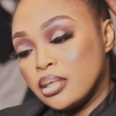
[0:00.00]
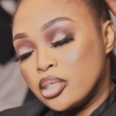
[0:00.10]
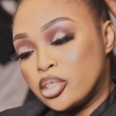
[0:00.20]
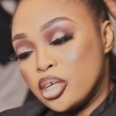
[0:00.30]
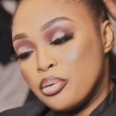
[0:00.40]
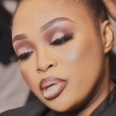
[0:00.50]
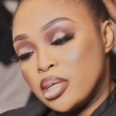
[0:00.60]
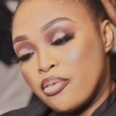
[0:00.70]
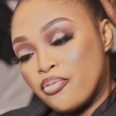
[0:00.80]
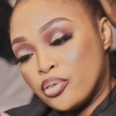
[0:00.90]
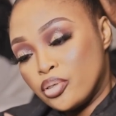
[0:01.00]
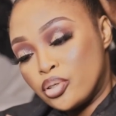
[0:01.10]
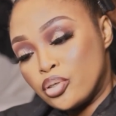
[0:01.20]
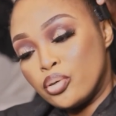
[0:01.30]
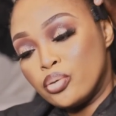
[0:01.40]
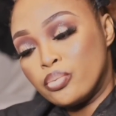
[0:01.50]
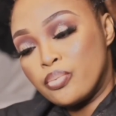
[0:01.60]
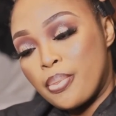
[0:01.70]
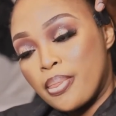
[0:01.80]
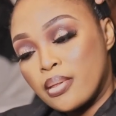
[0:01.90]
Shame, and I feel so
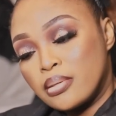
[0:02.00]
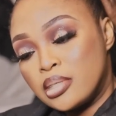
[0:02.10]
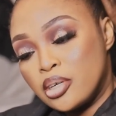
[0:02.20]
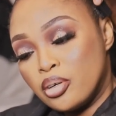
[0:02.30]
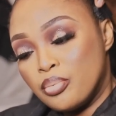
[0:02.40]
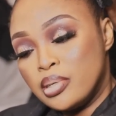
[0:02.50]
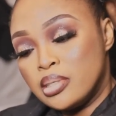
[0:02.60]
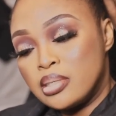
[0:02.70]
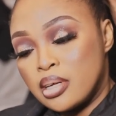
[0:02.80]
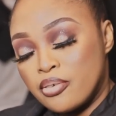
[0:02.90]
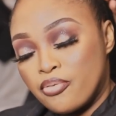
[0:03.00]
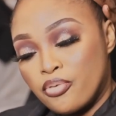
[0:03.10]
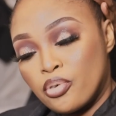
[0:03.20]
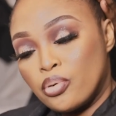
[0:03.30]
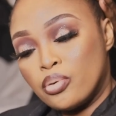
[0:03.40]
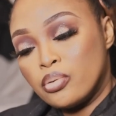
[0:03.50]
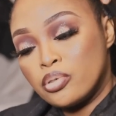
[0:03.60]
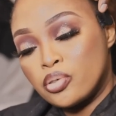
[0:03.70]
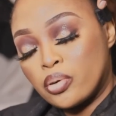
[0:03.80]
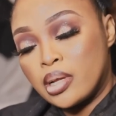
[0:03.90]
terribly sad for
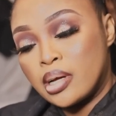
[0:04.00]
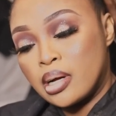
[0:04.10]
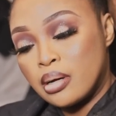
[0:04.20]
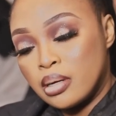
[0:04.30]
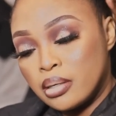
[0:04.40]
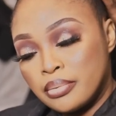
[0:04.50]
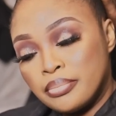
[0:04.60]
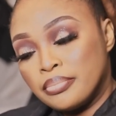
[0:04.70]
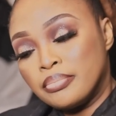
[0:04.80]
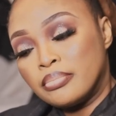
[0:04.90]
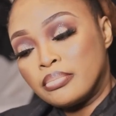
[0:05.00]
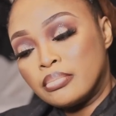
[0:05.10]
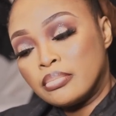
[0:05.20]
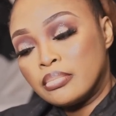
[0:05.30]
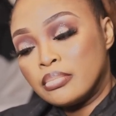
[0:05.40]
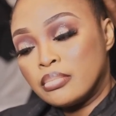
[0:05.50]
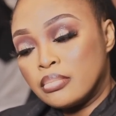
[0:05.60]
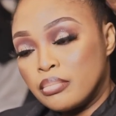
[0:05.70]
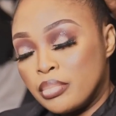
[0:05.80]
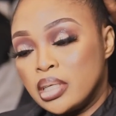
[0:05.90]
Zoleka. Zoleka.
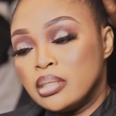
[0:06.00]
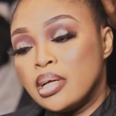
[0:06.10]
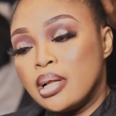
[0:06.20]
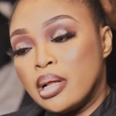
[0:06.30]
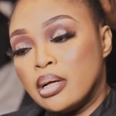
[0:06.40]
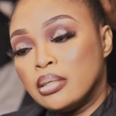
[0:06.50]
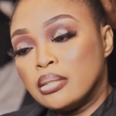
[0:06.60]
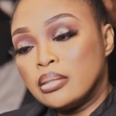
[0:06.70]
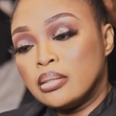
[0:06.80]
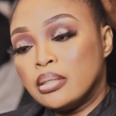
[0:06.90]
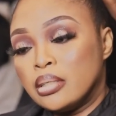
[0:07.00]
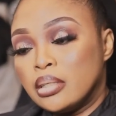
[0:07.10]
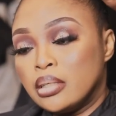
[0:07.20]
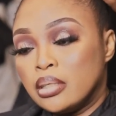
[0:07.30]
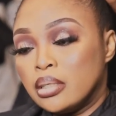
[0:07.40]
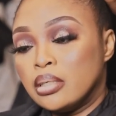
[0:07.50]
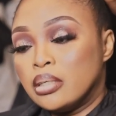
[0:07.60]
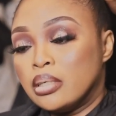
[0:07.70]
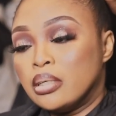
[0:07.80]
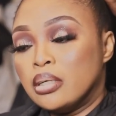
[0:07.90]
Mandela. What happened to
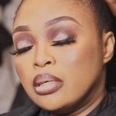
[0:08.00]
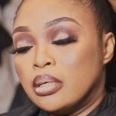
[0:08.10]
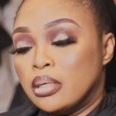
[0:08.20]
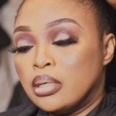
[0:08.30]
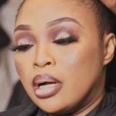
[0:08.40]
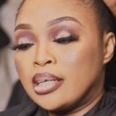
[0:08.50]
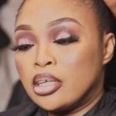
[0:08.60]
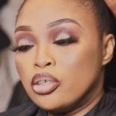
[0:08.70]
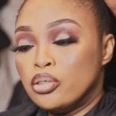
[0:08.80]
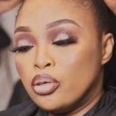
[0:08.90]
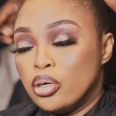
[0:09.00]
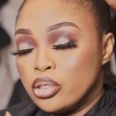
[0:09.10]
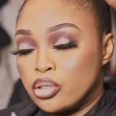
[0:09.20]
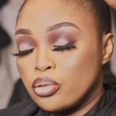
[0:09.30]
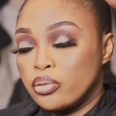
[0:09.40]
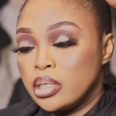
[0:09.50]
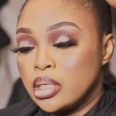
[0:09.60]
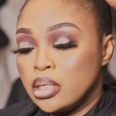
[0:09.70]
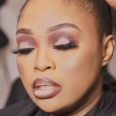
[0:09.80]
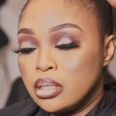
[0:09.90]
Zoleka? I you know her story,
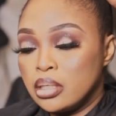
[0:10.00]
ne?